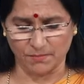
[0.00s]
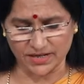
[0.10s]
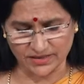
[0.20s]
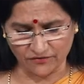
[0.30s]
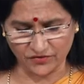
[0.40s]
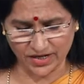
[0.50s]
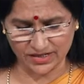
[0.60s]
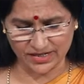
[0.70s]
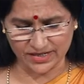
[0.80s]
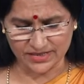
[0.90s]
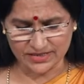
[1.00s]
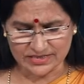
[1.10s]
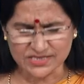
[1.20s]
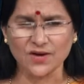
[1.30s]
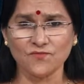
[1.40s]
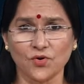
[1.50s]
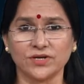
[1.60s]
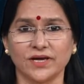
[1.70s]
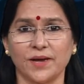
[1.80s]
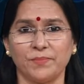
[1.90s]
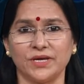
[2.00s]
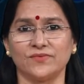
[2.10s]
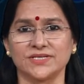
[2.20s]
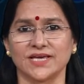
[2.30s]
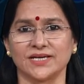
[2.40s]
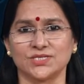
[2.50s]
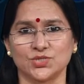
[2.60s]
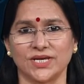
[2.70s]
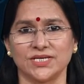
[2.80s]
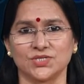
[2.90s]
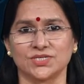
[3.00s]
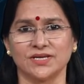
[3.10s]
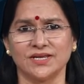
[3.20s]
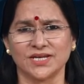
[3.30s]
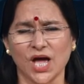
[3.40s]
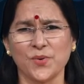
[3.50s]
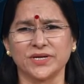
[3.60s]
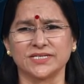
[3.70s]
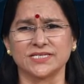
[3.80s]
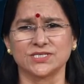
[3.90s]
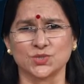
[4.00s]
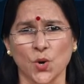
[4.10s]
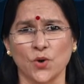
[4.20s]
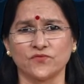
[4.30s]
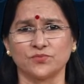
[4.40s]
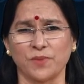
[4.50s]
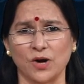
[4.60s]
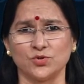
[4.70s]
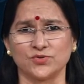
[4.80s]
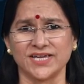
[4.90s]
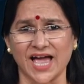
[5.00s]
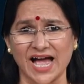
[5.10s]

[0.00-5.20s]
but definitely somewhat the appearance has changed. Now it is soft powdery